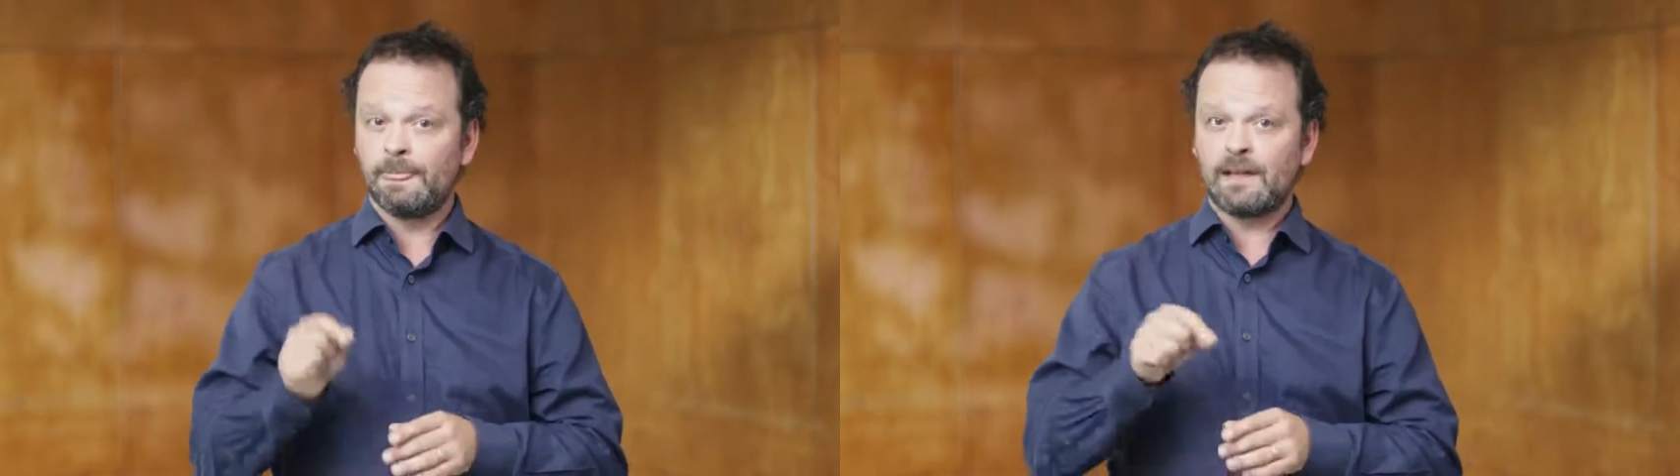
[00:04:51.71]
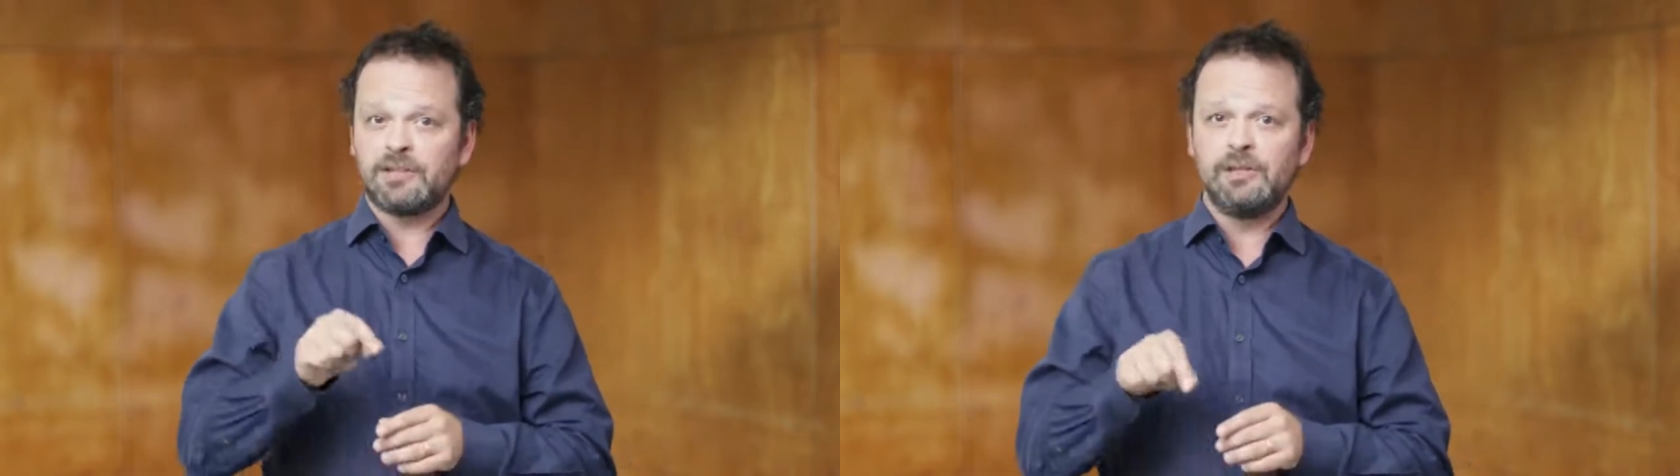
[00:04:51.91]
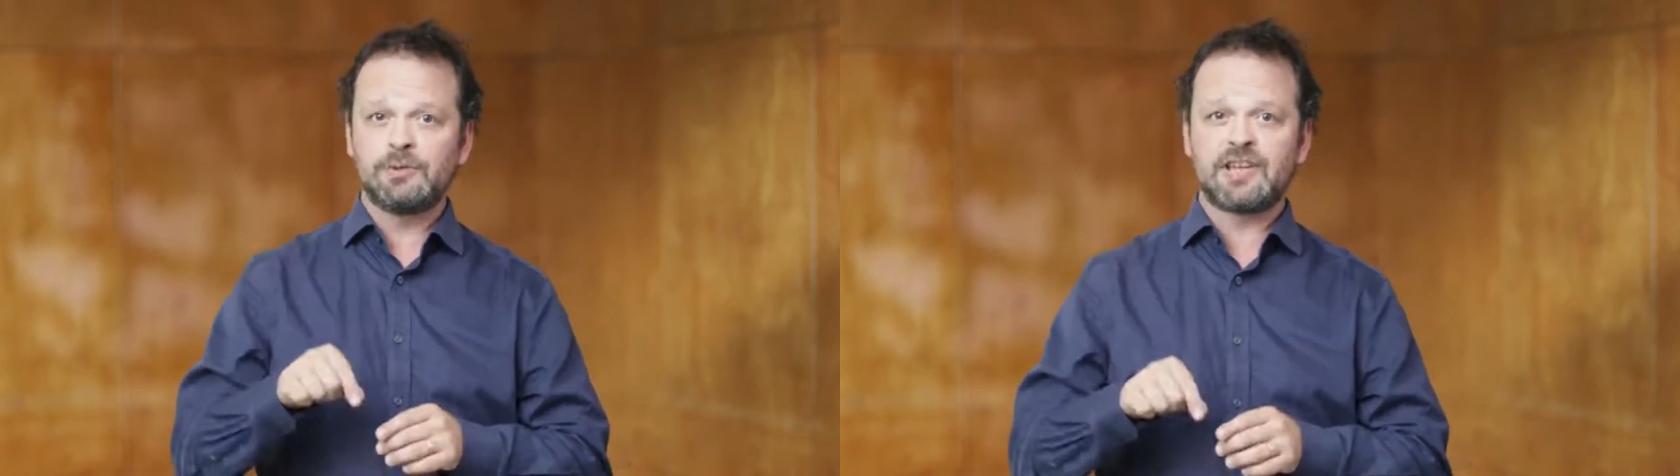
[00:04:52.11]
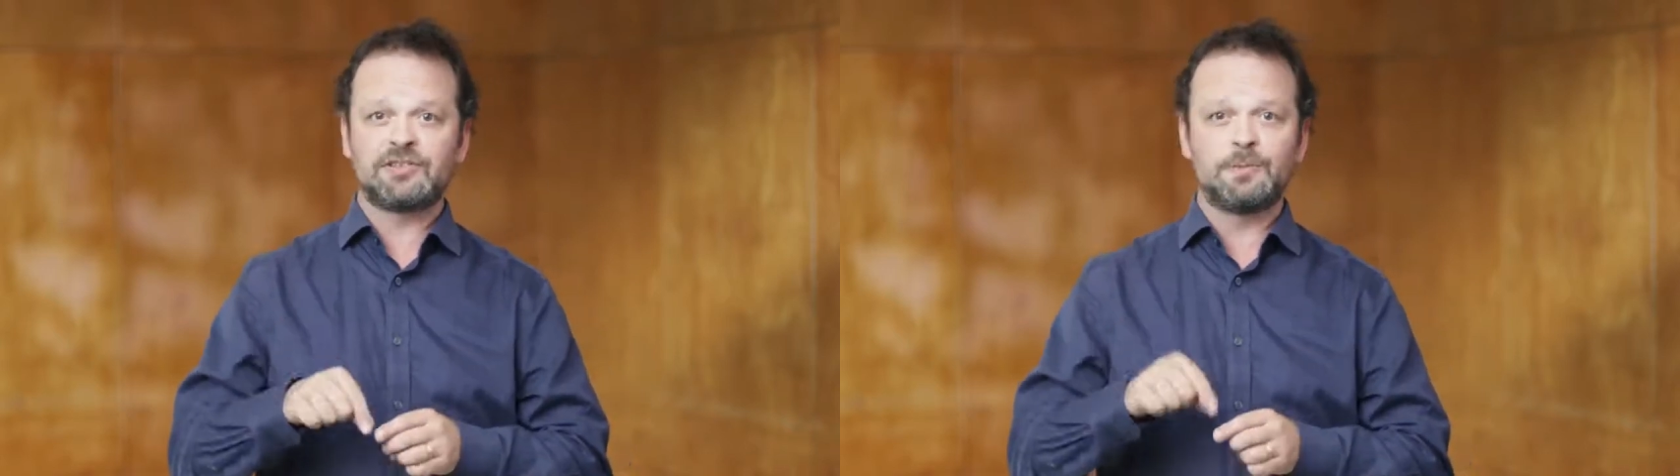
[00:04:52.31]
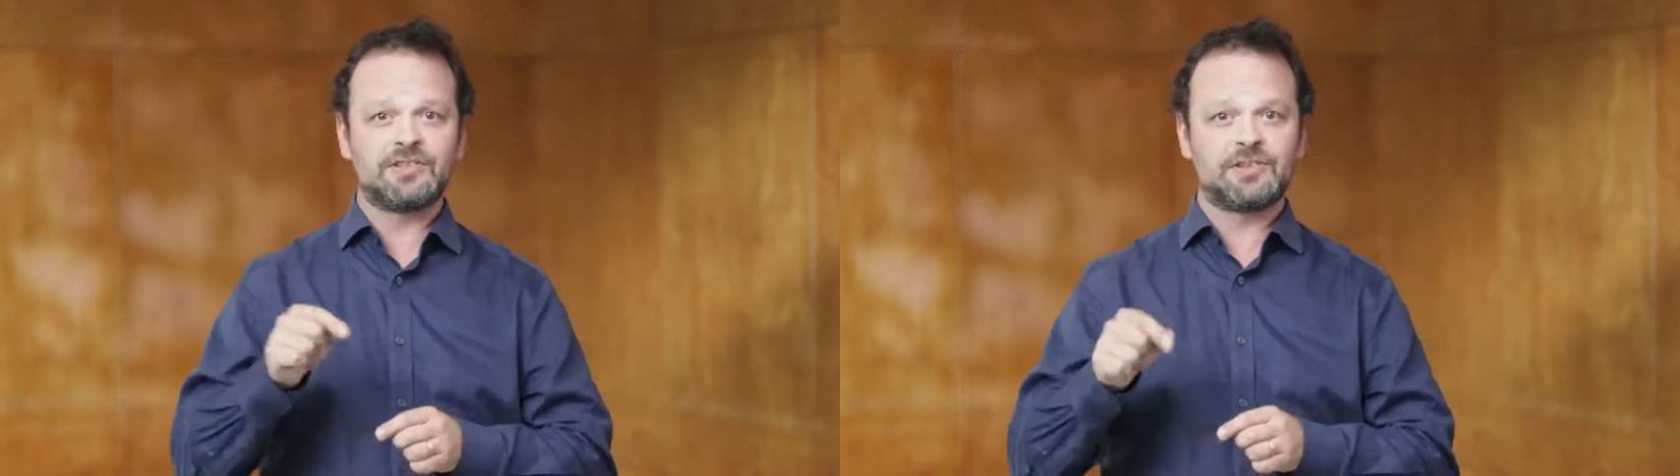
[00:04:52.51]
That's a new
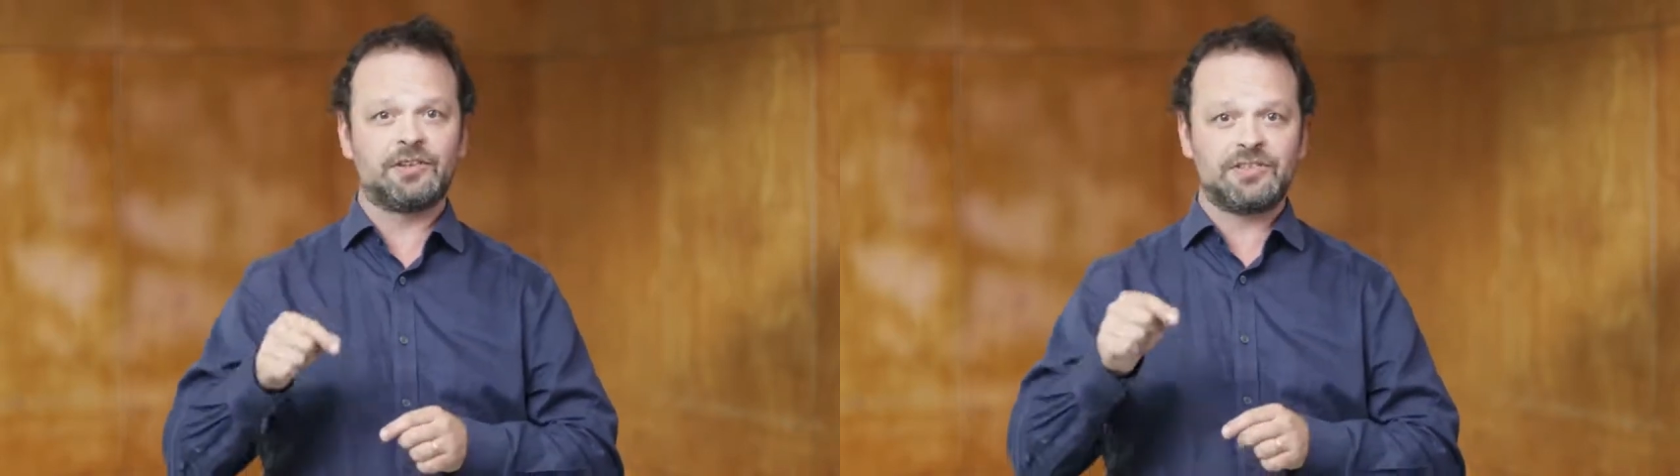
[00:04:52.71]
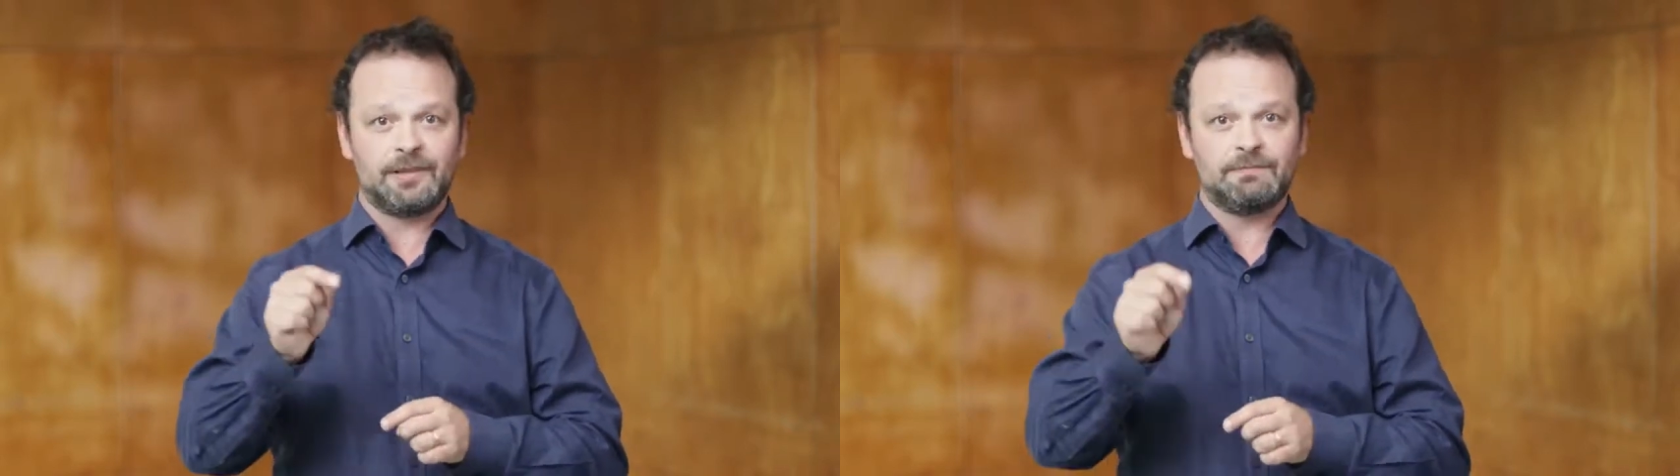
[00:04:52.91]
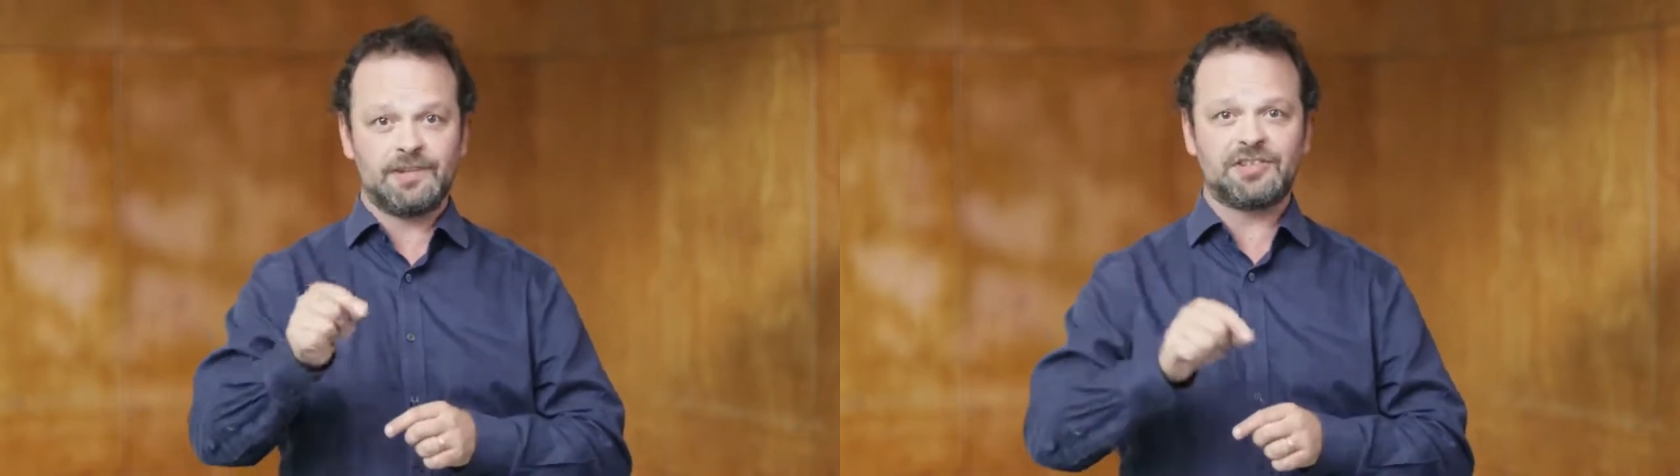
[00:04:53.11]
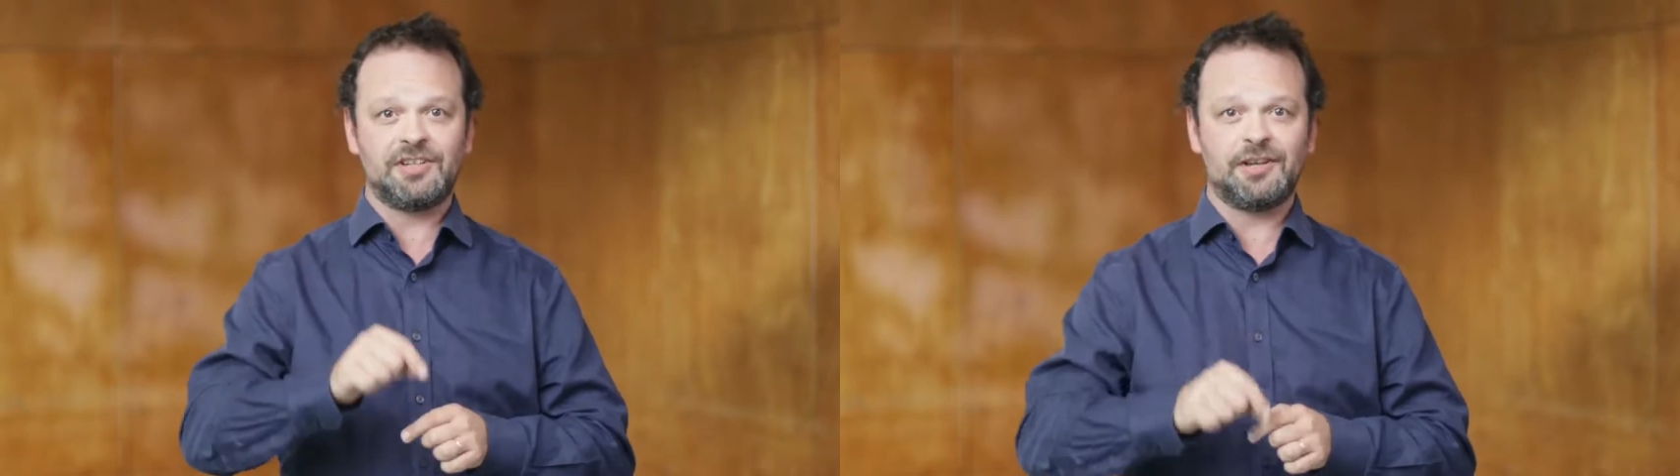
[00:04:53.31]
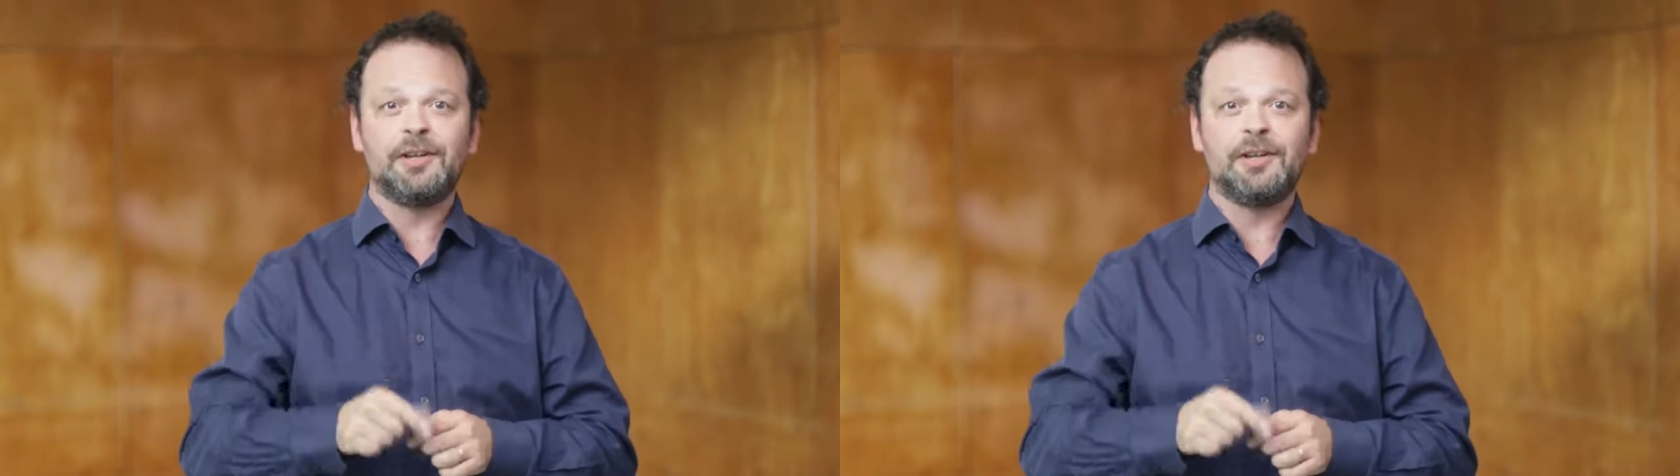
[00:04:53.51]
assessment starting this year,